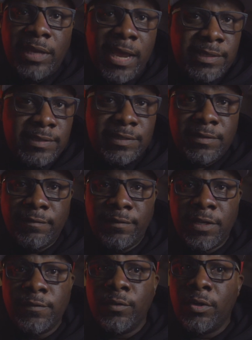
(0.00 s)
licensing
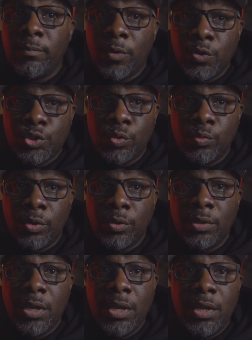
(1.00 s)
fees for commercial
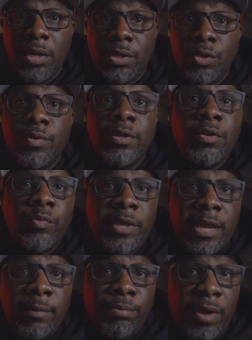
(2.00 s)
work, you can
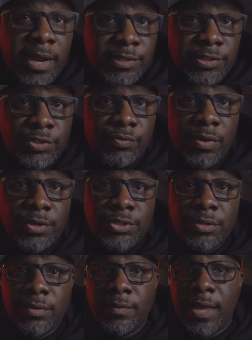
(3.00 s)
create a pricing
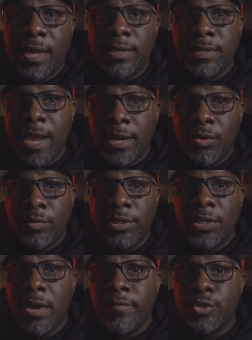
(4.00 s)
structure that not only
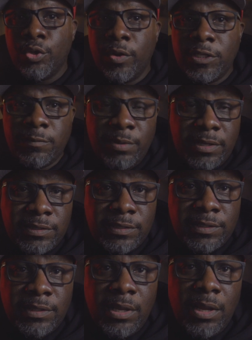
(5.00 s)
covers your
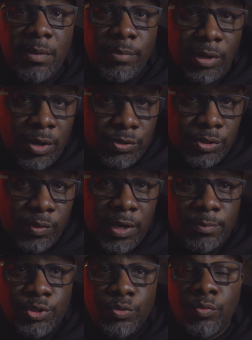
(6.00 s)
expenses, but also
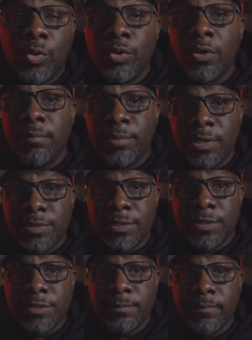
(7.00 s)
helps you grow your
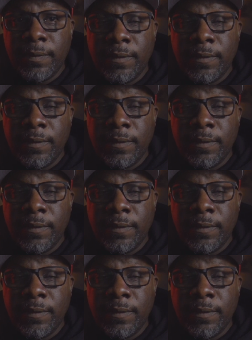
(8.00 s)
business.